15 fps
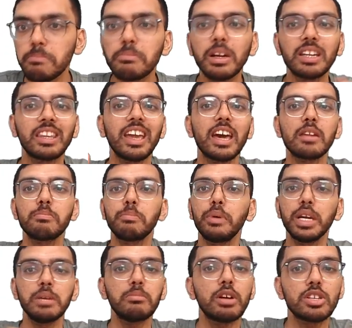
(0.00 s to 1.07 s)
but they are
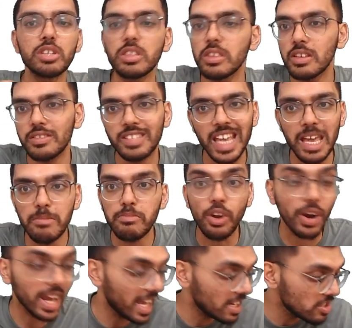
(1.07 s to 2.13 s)
pretty much in the same
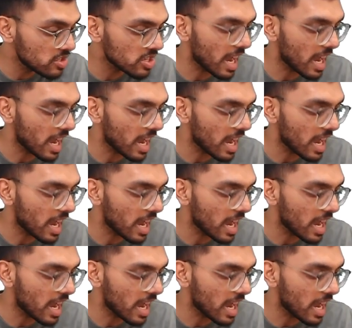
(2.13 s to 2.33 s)
range.